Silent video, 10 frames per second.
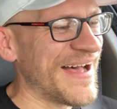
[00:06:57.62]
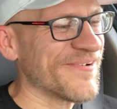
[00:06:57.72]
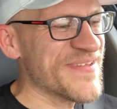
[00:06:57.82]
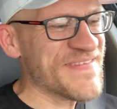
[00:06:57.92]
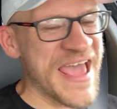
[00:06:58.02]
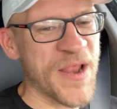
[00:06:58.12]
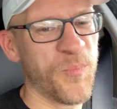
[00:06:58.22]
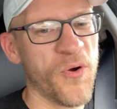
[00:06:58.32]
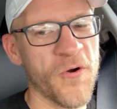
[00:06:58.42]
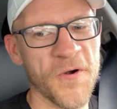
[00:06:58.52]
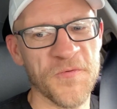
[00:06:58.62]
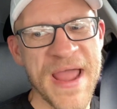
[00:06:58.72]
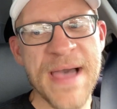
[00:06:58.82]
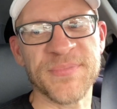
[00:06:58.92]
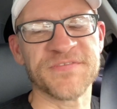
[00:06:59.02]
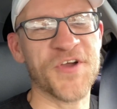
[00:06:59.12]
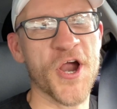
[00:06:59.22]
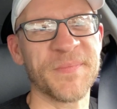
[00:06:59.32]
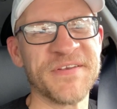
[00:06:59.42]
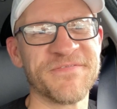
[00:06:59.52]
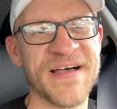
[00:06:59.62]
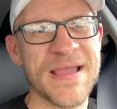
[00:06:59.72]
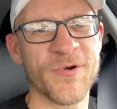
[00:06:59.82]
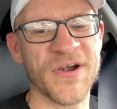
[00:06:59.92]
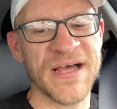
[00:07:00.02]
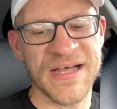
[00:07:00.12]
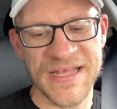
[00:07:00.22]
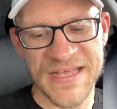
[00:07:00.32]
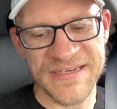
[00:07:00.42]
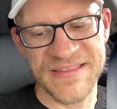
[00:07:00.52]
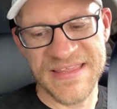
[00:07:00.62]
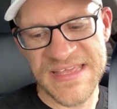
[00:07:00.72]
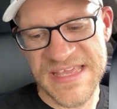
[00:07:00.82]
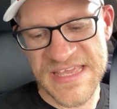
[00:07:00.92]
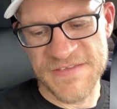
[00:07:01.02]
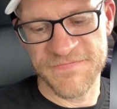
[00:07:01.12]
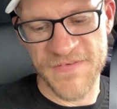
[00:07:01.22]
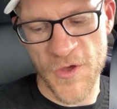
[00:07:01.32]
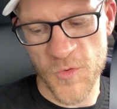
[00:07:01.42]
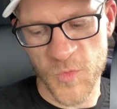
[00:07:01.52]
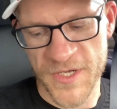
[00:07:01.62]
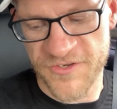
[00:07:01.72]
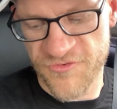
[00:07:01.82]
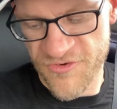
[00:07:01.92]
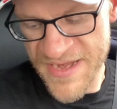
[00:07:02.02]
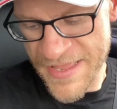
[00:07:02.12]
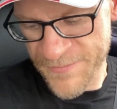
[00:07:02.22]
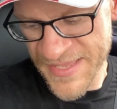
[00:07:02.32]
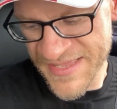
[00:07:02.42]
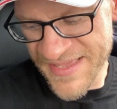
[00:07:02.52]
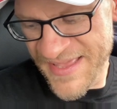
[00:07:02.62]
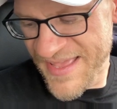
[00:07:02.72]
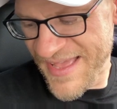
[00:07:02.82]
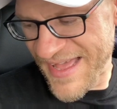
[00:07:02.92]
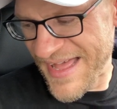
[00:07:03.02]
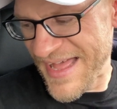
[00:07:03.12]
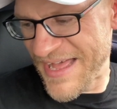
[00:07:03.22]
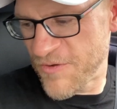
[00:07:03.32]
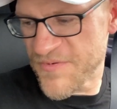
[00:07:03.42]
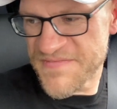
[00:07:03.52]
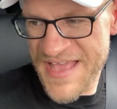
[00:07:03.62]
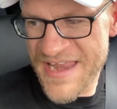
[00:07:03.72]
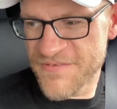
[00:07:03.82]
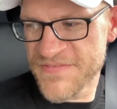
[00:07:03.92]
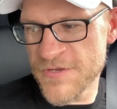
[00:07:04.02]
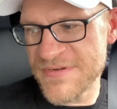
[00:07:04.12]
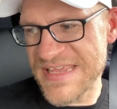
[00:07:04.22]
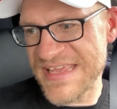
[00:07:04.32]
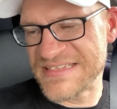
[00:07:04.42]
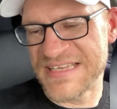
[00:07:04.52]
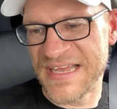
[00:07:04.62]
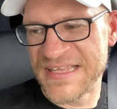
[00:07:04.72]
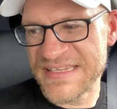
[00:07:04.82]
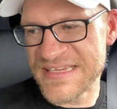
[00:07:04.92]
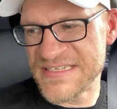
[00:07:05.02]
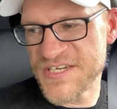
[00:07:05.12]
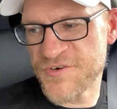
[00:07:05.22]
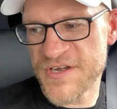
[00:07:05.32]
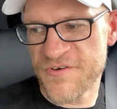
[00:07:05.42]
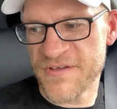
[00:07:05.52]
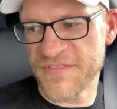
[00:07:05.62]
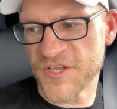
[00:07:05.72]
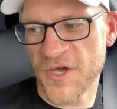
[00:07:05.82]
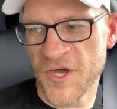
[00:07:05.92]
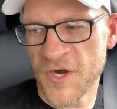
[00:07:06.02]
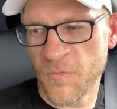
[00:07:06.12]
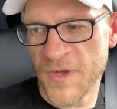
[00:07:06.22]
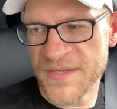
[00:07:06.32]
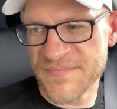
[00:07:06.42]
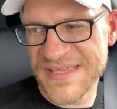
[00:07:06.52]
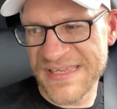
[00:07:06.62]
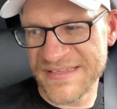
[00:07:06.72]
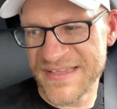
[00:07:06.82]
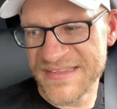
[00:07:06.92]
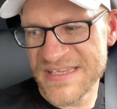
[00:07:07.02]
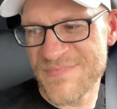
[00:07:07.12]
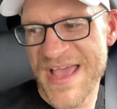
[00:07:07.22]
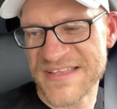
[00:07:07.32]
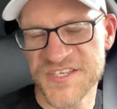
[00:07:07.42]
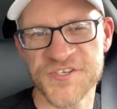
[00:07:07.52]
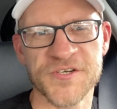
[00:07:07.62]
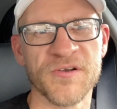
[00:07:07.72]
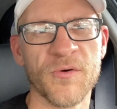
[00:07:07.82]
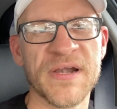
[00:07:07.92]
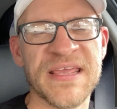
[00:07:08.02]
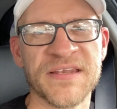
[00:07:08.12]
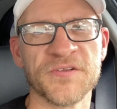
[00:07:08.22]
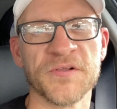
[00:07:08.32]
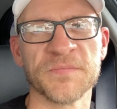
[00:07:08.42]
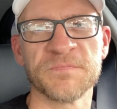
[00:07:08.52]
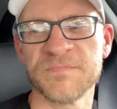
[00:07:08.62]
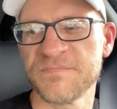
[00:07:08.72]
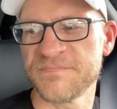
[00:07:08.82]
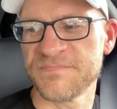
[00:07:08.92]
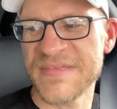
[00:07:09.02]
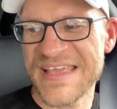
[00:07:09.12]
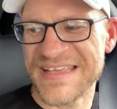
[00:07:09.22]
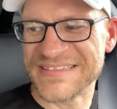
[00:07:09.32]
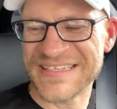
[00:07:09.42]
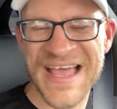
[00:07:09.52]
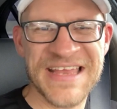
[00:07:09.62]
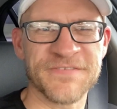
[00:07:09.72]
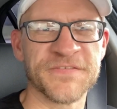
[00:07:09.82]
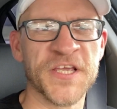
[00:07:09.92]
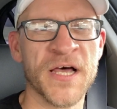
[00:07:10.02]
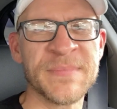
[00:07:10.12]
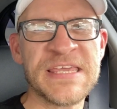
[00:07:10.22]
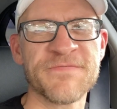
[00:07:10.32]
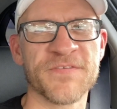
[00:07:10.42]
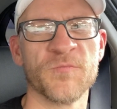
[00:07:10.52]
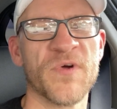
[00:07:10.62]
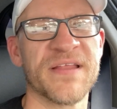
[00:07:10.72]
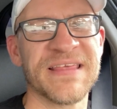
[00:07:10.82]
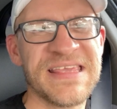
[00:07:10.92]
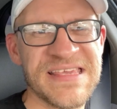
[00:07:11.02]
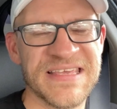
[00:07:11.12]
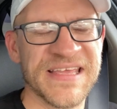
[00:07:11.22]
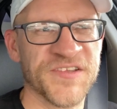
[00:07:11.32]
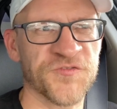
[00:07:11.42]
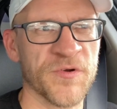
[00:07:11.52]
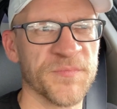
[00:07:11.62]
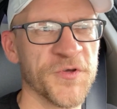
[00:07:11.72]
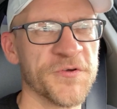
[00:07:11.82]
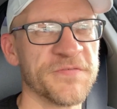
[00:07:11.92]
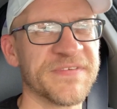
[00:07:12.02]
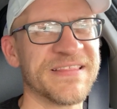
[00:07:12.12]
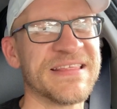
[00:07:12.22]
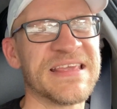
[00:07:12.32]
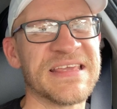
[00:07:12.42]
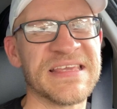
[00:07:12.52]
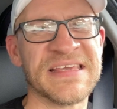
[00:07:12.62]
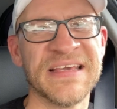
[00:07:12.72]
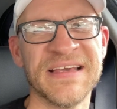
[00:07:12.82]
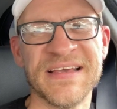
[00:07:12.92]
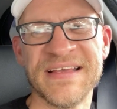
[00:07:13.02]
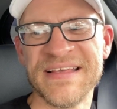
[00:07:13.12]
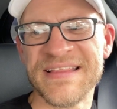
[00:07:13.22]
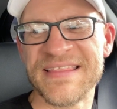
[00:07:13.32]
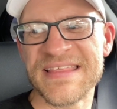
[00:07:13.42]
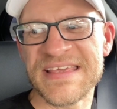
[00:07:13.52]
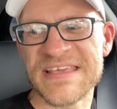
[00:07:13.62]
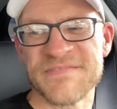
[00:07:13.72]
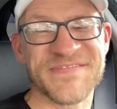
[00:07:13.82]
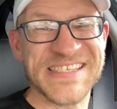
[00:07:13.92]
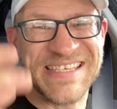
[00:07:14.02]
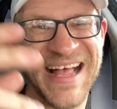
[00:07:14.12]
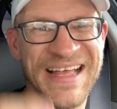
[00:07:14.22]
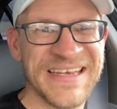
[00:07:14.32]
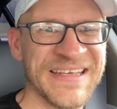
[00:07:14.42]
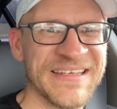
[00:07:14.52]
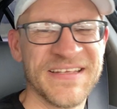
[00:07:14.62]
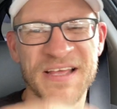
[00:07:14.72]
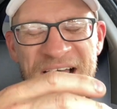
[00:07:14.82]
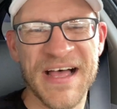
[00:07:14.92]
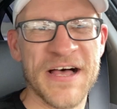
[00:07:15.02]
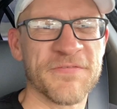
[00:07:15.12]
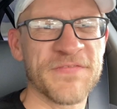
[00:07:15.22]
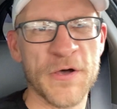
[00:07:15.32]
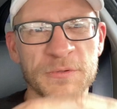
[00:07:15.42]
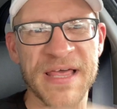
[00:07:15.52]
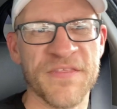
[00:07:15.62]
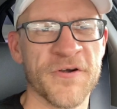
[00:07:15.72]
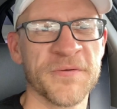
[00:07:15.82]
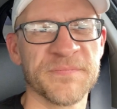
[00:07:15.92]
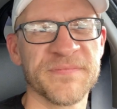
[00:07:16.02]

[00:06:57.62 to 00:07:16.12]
We've got a poor wrap of carbon fiber on the faux trim. We've got a few needs on the interior of the car, one being that the passenger door handle is kind of gummy from where the heat has removed the facade faux leather